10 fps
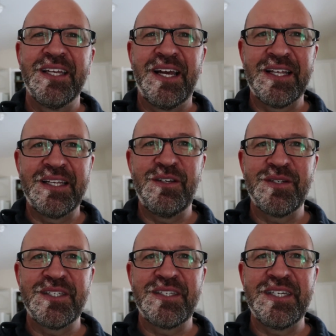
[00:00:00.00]
I like
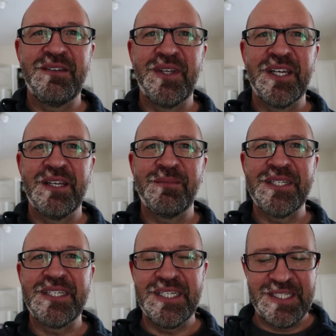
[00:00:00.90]
using stevia in my
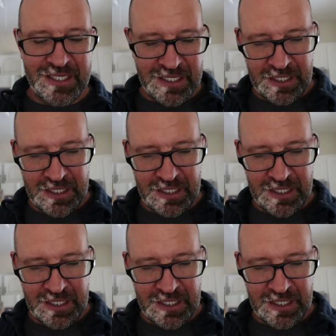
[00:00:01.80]
tea.